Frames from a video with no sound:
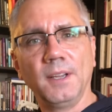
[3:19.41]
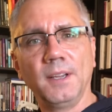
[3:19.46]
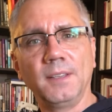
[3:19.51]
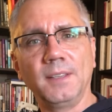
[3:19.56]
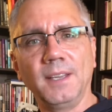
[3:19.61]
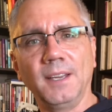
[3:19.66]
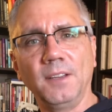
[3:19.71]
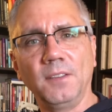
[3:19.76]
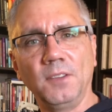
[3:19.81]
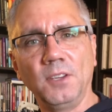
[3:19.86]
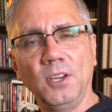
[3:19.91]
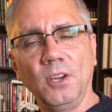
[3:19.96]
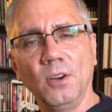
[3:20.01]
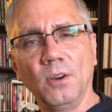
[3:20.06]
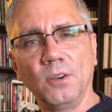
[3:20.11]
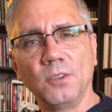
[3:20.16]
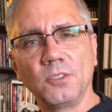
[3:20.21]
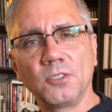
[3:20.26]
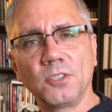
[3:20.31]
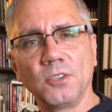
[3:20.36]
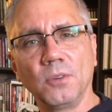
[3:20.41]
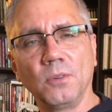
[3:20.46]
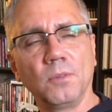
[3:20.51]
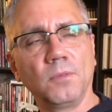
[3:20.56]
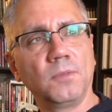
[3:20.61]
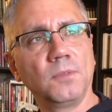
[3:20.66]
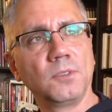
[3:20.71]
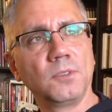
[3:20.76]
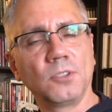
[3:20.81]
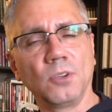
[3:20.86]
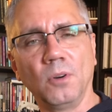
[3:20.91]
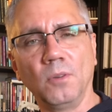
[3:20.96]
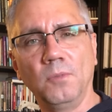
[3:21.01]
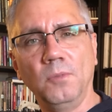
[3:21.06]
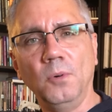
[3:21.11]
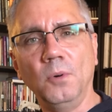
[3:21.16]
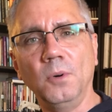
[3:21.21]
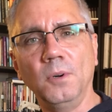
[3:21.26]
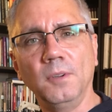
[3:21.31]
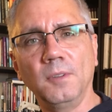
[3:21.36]
at the end of the year and so
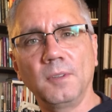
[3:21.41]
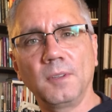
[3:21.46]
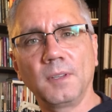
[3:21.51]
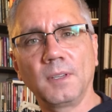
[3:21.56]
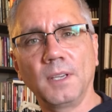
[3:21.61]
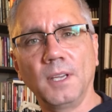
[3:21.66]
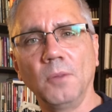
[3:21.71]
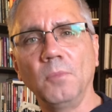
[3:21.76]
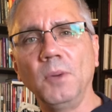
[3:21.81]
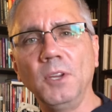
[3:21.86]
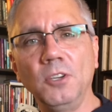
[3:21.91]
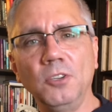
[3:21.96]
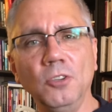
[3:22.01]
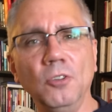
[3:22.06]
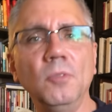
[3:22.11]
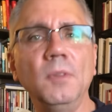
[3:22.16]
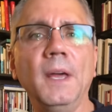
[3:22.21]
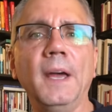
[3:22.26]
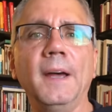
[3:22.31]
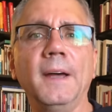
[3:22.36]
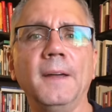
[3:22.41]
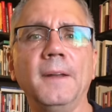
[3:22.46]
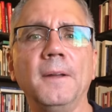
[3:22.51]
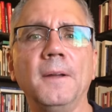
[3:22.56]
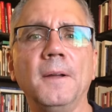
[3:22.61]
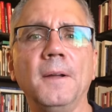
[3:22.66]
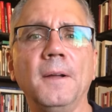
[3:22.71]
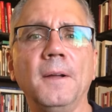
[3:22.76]
forth. Can we do that?